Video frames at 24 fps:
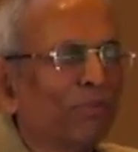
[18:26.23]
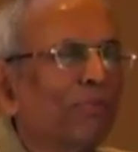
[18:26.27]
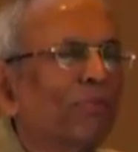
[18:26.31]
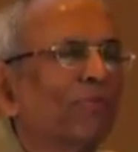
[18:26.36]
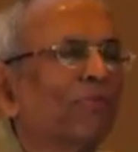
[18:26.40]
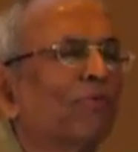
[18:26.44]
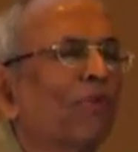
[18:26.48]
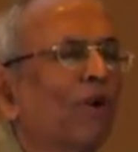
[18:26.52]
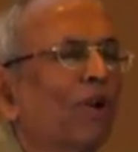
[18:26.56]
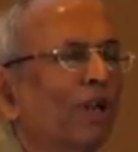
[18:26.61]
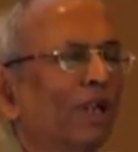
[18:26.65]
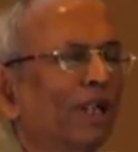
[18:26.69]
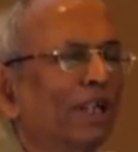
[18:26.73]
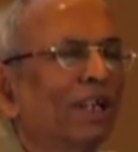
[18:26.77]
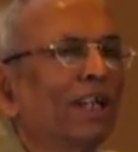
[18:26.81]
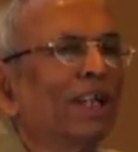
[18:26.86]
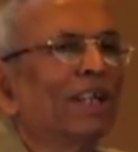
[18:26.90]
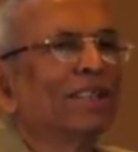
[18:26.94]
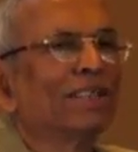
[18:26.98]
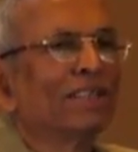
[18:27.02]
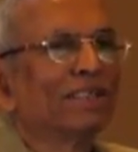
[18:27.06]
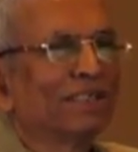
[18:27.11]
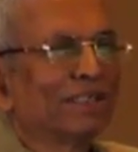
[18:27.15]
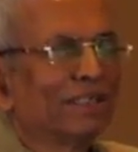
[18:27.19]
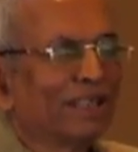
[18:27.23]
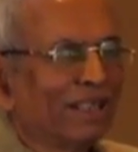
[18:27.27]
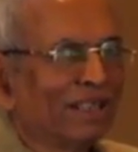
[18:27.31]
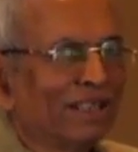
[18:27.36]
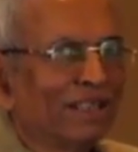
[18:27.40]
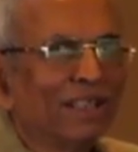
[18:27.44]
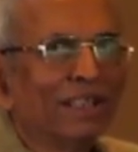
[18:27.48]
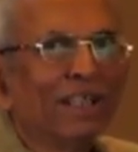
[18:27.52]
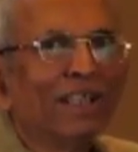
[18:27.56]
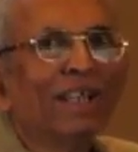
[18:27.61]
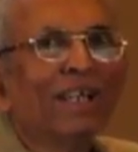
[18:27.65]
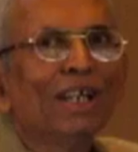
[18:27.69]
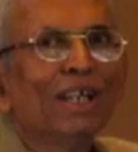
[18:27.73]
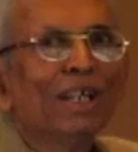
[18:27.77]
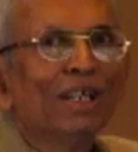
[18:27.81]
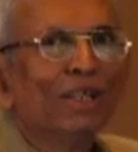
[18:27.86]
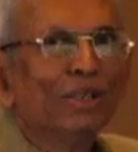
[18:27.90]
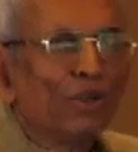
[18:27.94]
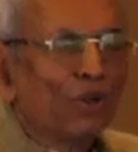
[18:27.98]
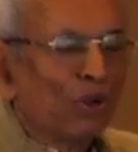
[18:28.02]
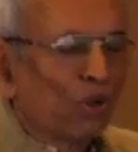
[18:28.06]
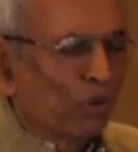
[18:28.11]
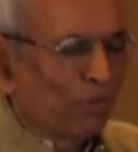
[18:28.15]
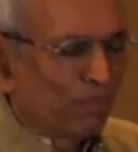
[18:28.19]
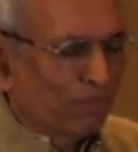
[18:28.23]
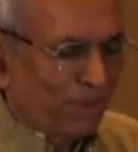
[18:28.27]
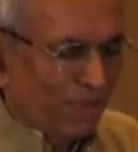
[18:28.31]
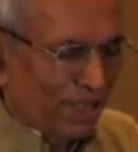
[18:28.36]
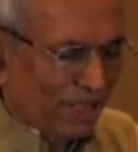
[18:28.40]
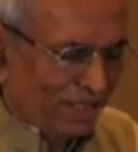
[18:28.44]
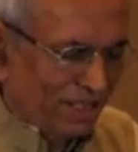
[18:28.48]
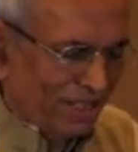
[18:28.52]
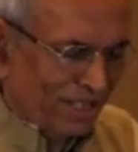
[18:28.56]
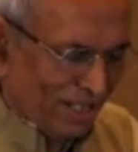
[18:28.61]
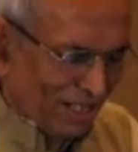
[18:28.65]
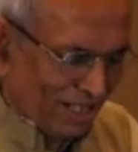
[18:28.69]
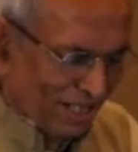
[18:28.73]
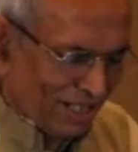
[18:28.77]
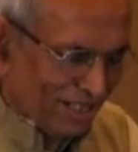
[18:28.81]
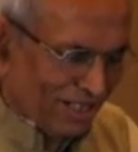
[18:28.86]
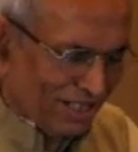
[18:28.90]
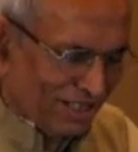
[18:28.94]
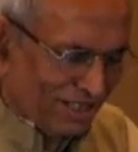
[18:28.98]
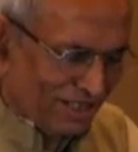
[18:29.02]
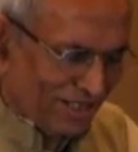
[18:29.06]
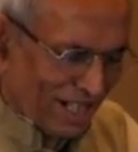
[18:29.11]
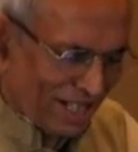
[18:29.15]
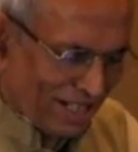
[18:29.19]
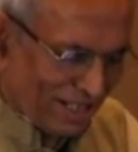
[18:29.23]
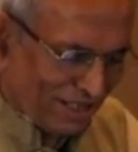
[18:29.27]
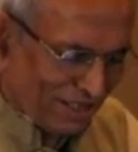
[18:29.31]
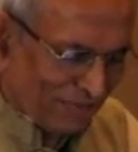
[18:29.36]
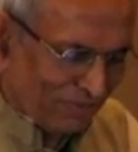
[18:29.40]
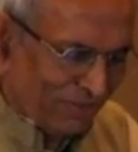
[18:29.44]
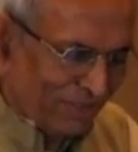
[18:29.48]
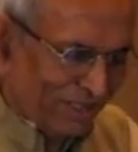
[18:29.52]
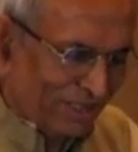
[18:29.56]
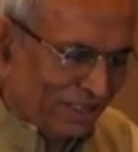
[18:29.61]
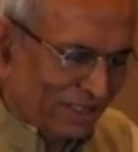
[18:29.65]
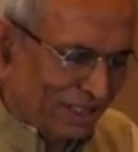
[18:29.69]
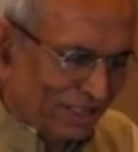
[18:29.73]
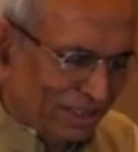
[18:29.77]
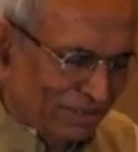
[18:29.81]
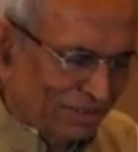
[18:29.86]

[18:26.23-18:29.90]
following, as I said, the European scientific